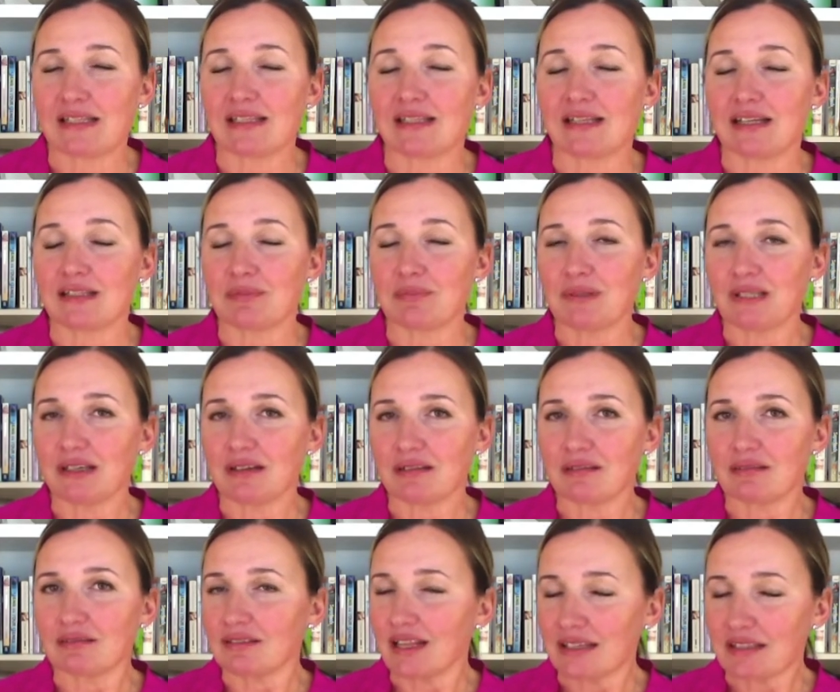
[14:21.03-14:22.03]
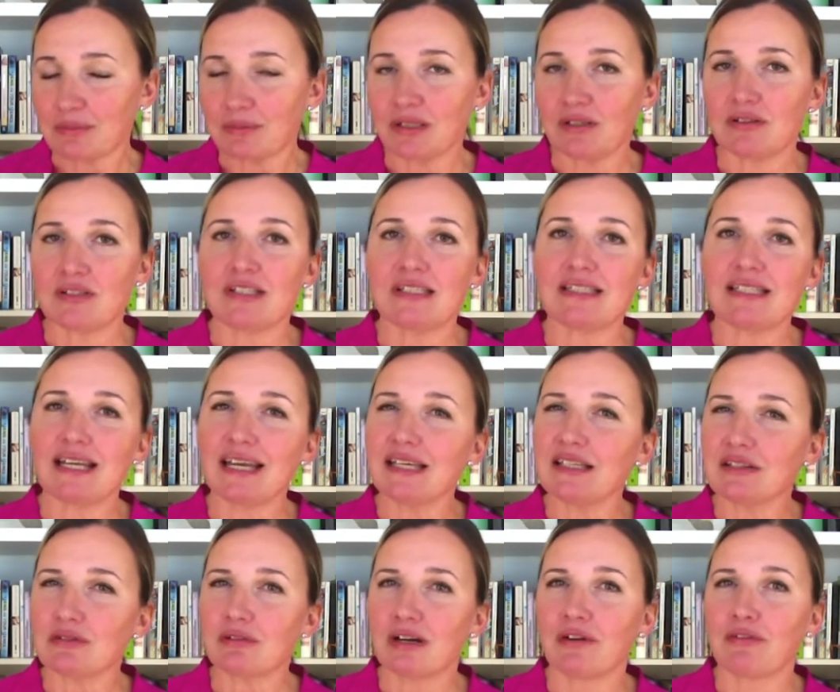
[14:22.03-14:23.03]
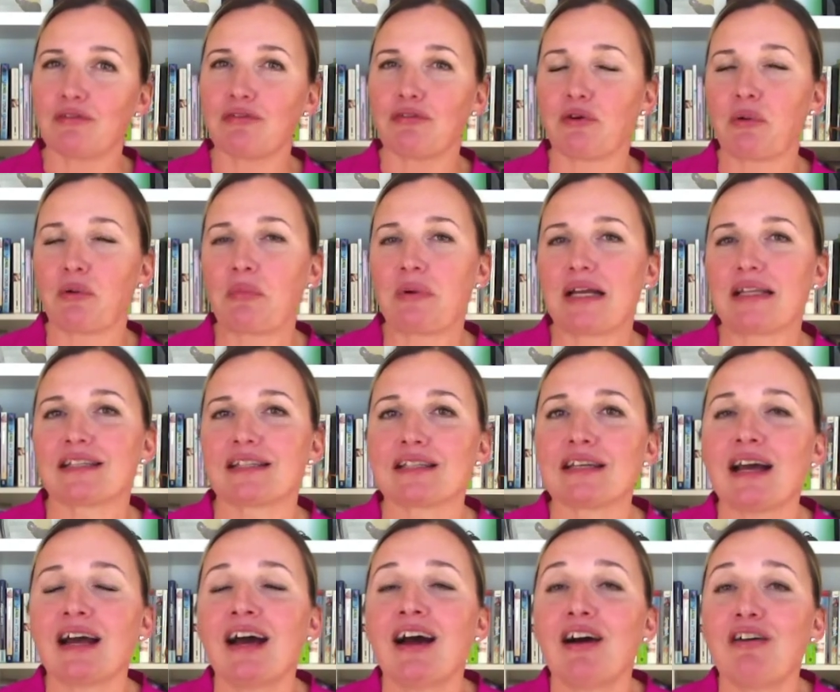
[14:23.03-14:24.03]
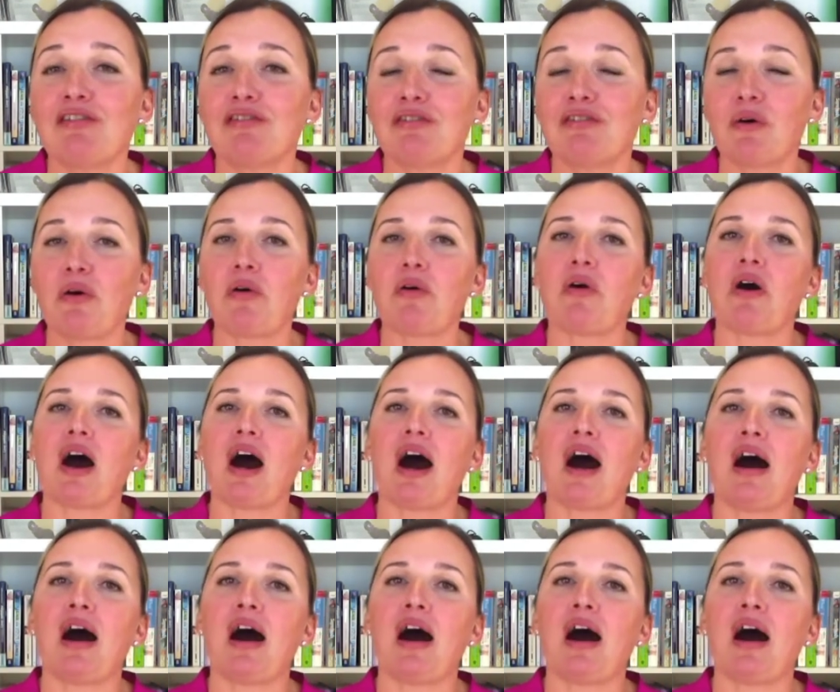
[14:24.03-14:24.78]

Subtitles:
That's because it takes around 4 months for